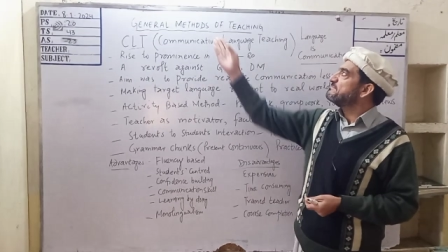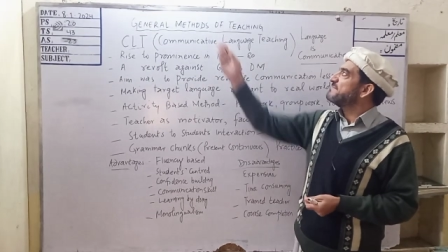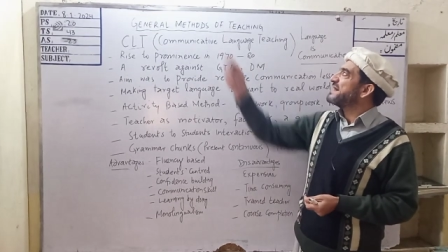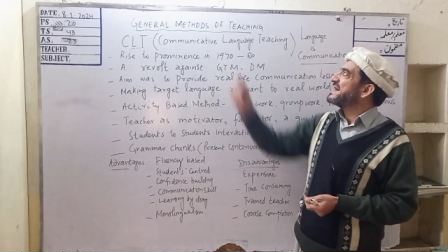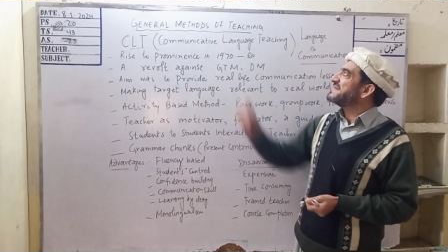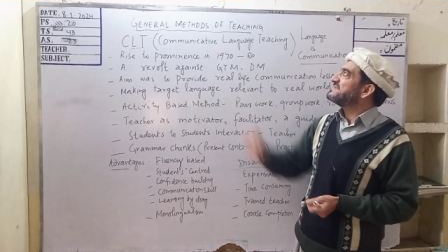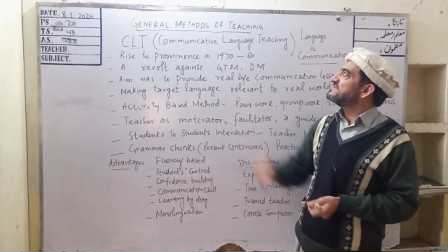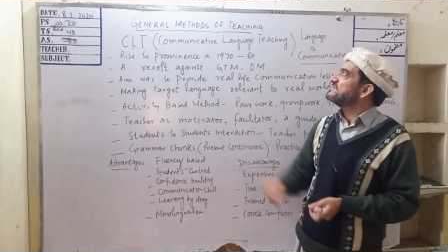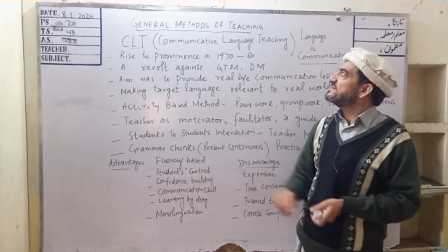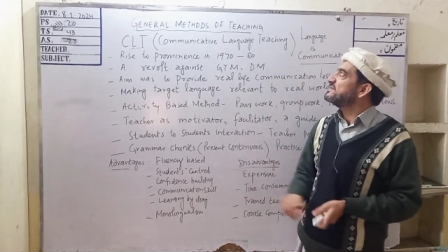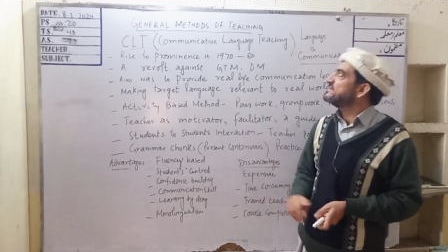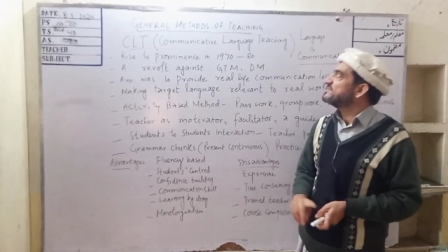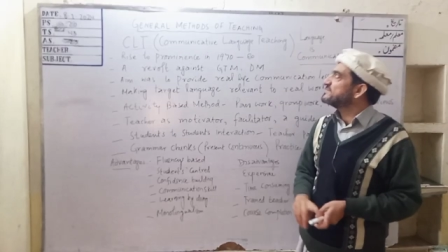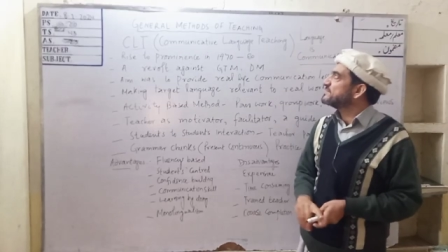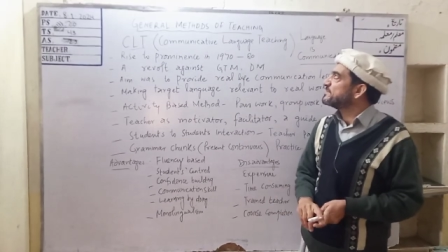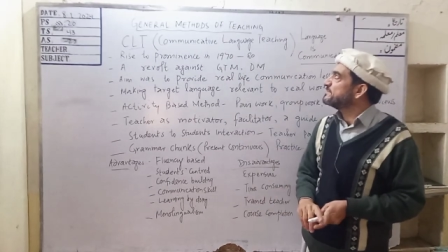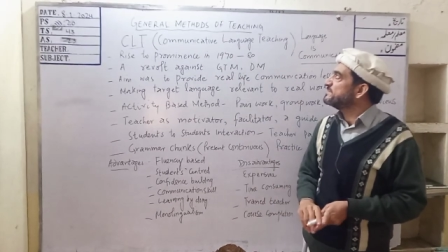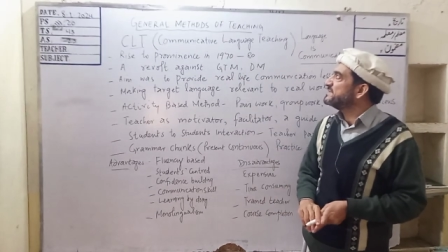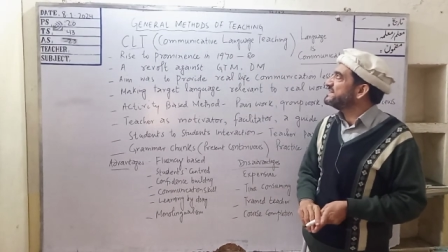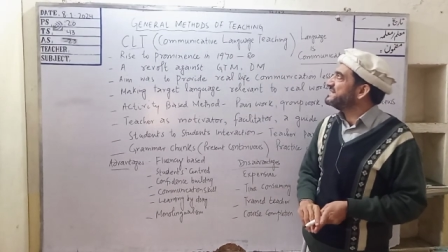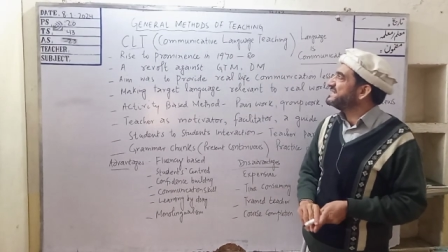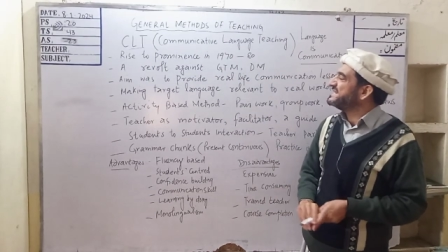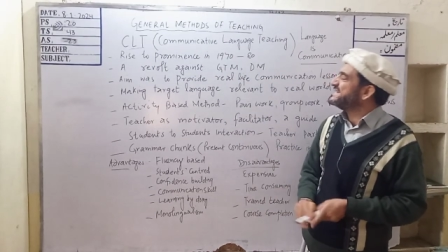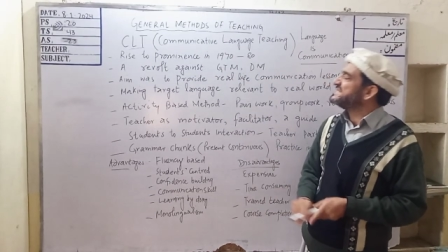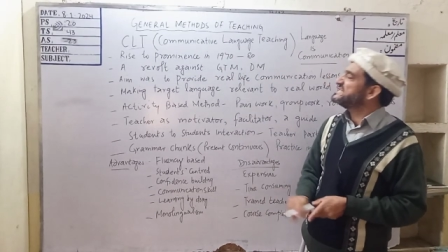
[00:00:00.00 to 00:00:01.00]
methods
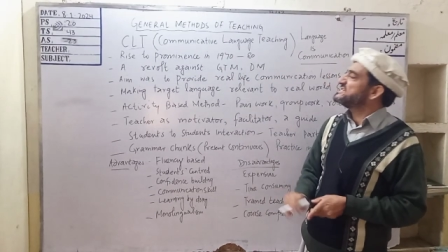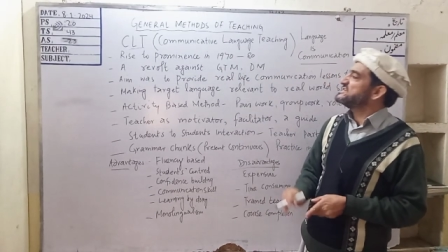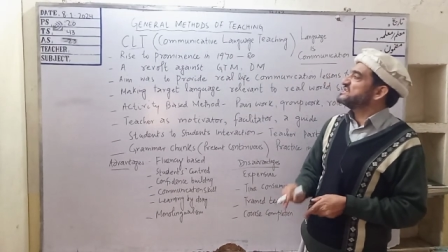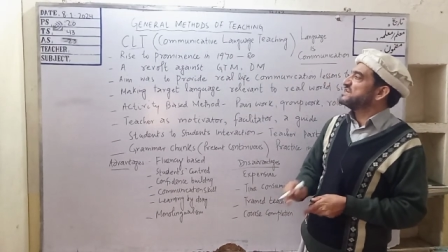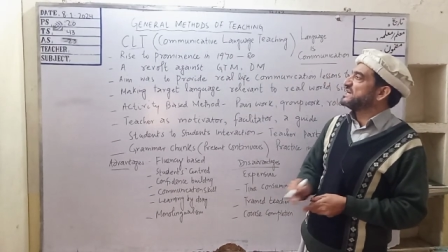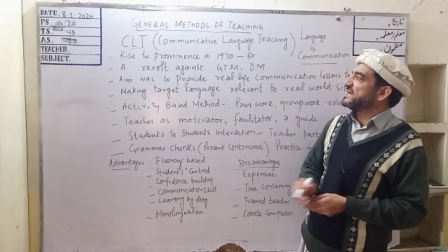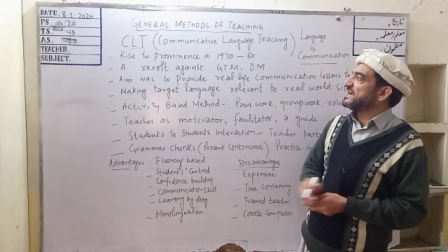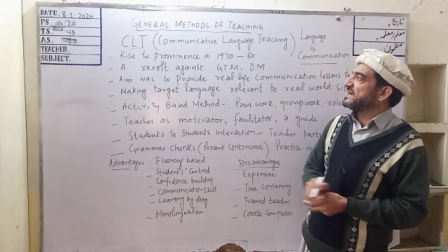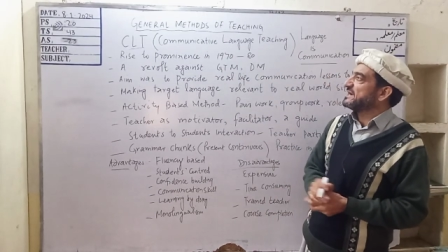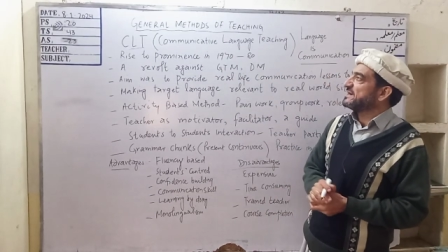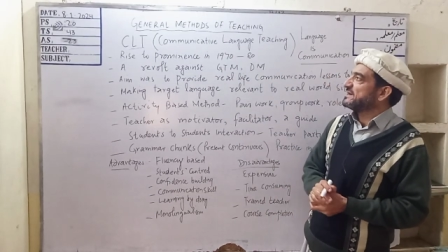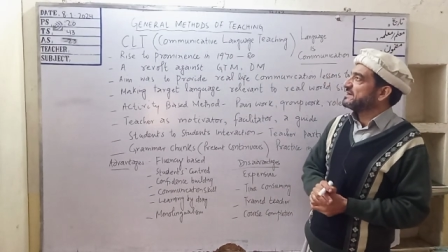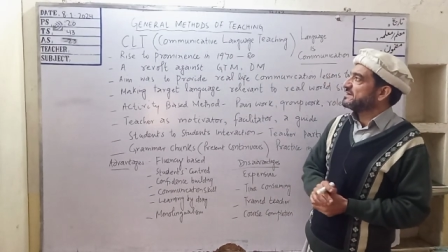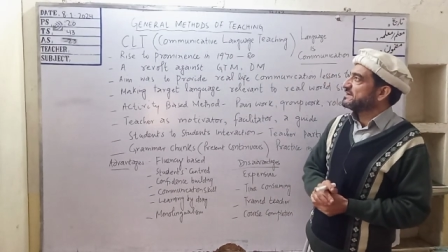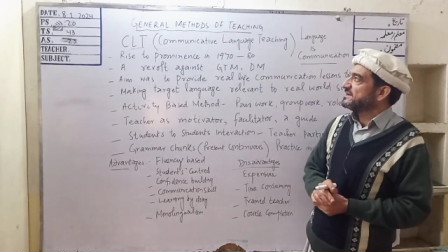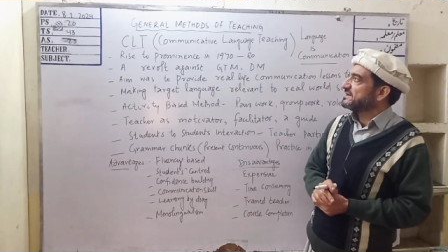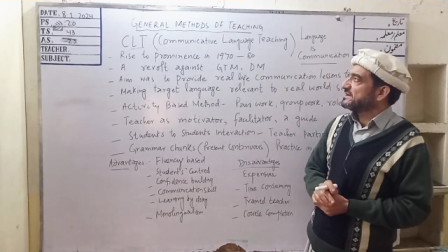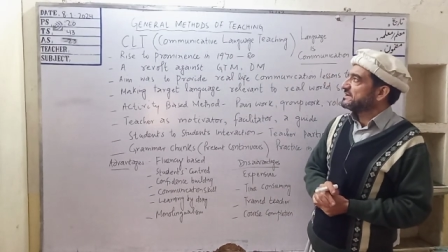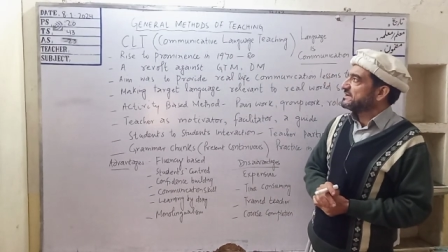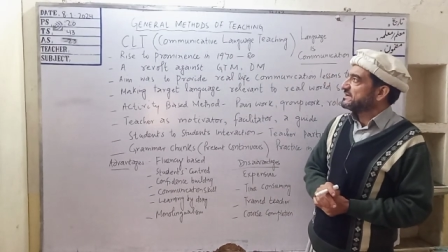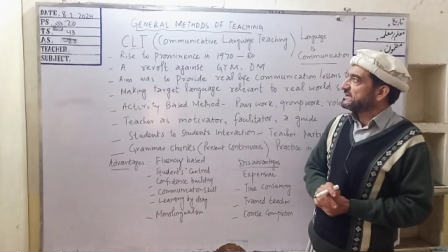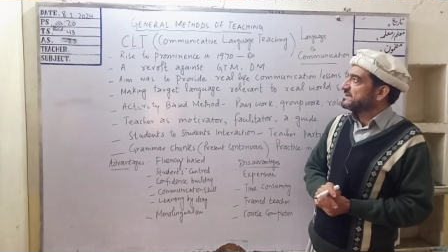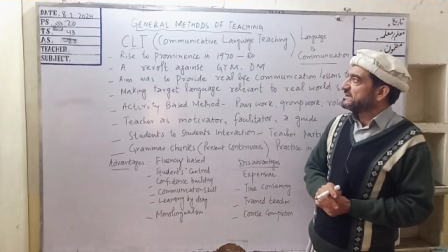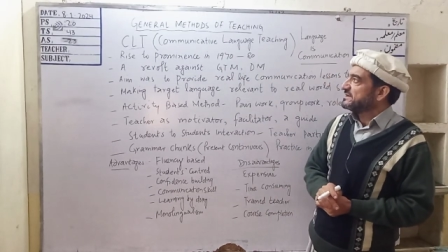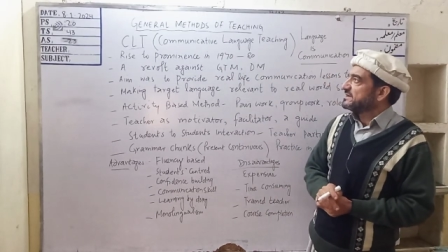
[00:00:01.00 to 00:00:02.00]
of
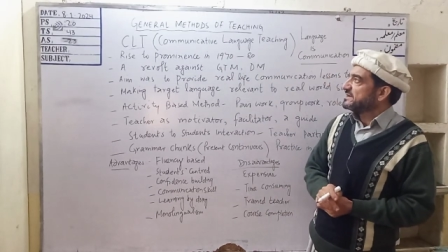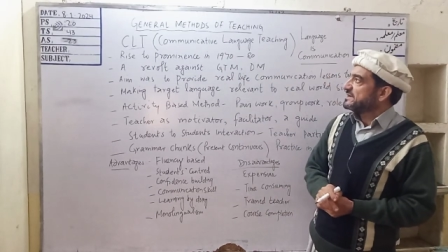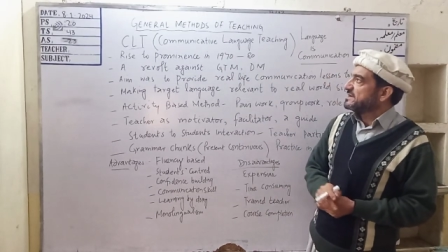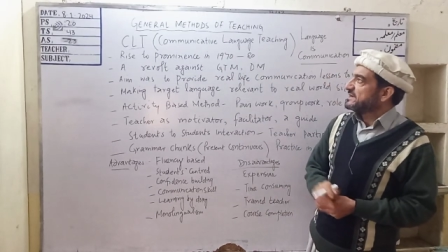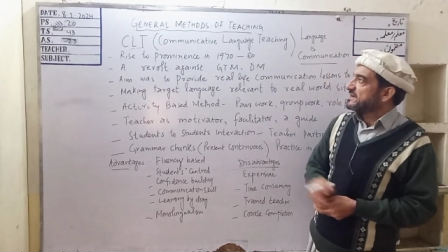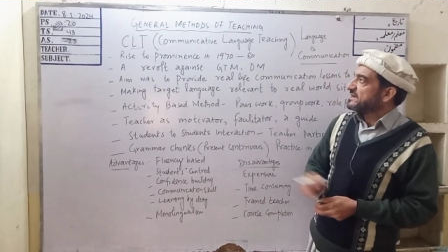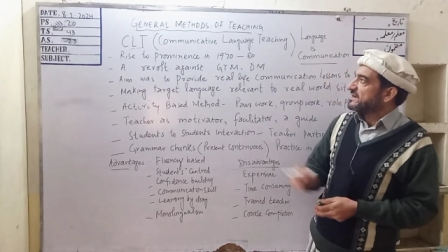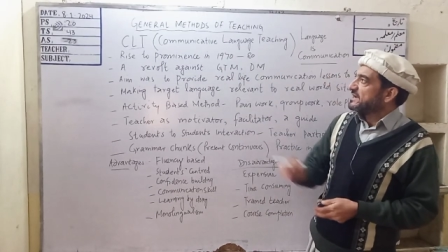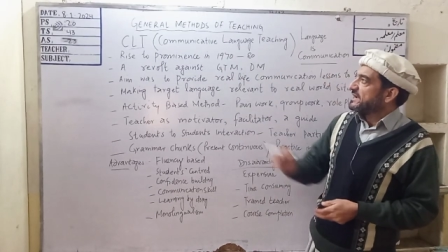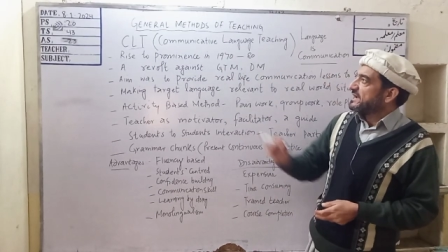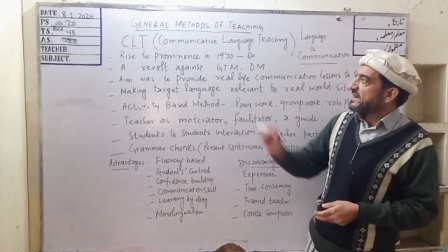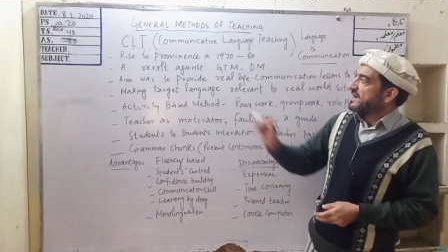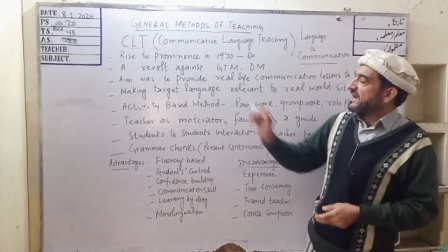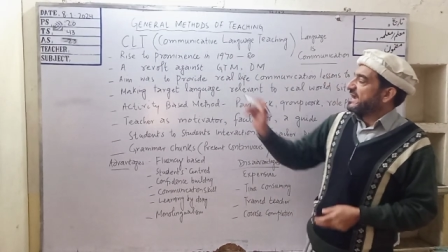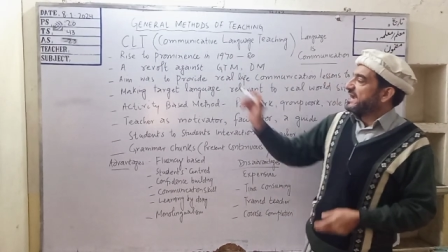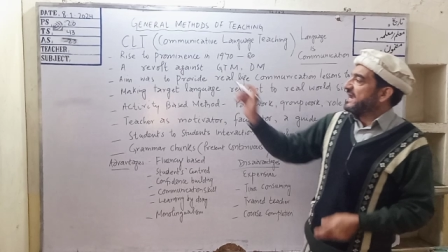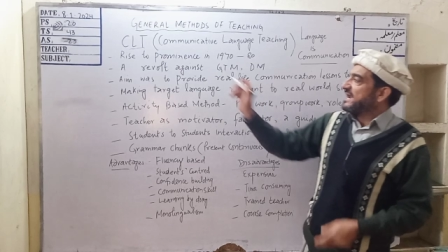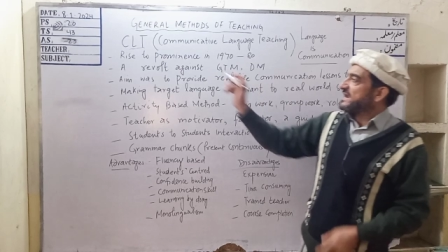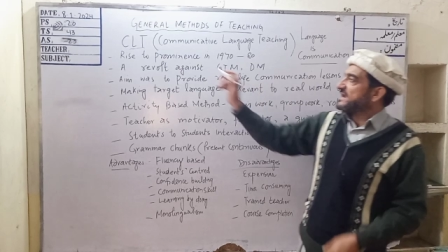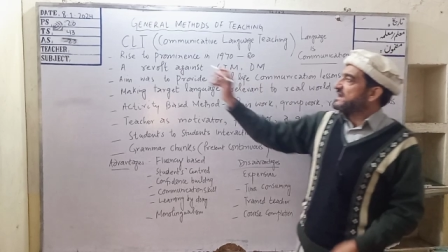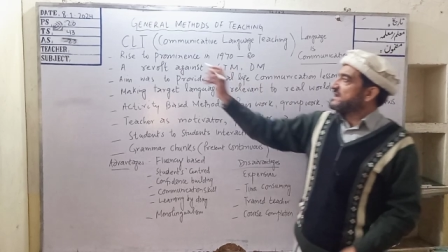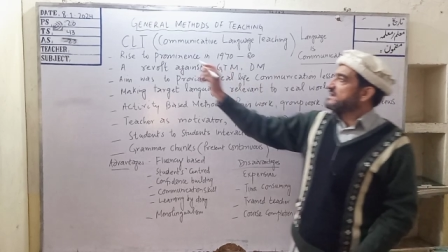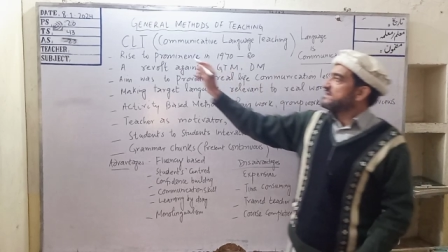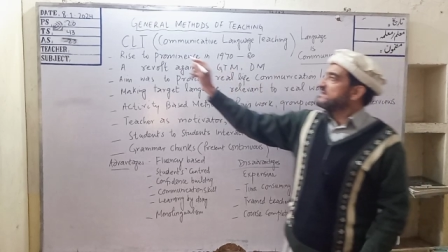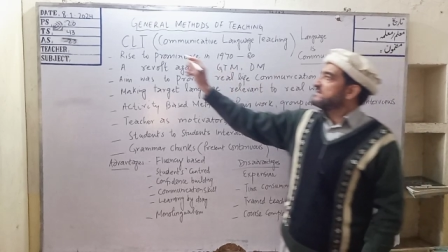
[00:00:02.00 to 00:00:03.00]
teaching,
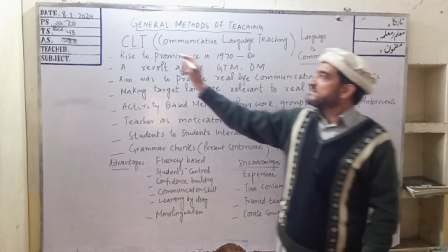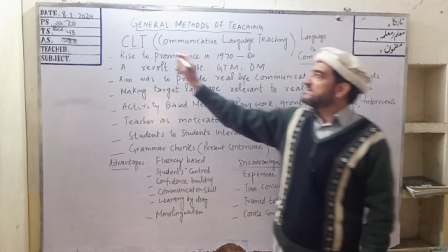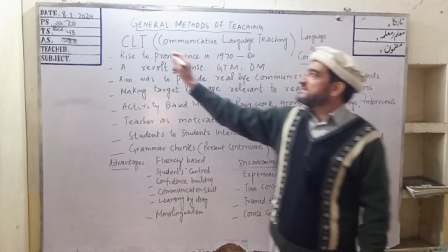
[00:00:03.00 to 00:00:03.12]
and